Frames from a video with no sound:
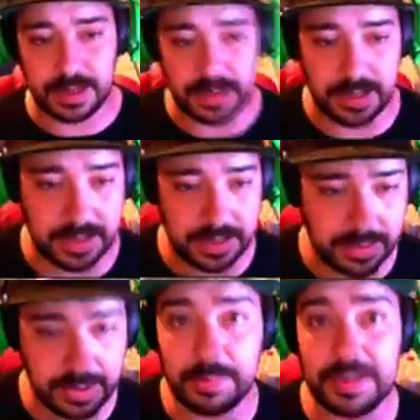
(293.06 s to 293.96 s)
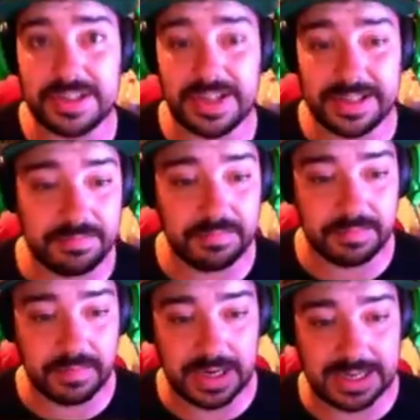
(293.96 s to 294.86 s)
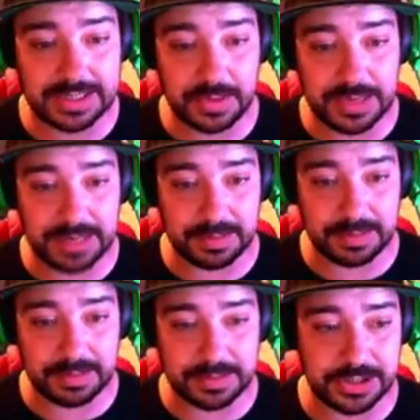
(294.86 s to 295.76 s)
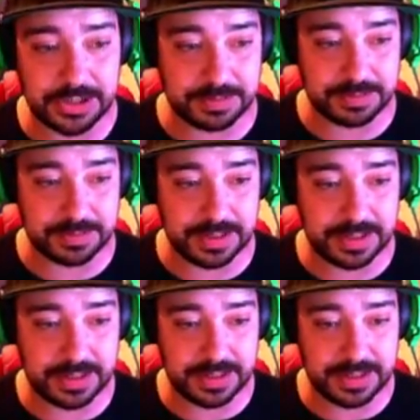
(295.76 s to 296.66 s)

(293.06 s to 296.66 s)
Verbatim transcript: Uh, on the plus side, I don't hear the raptor chasing me.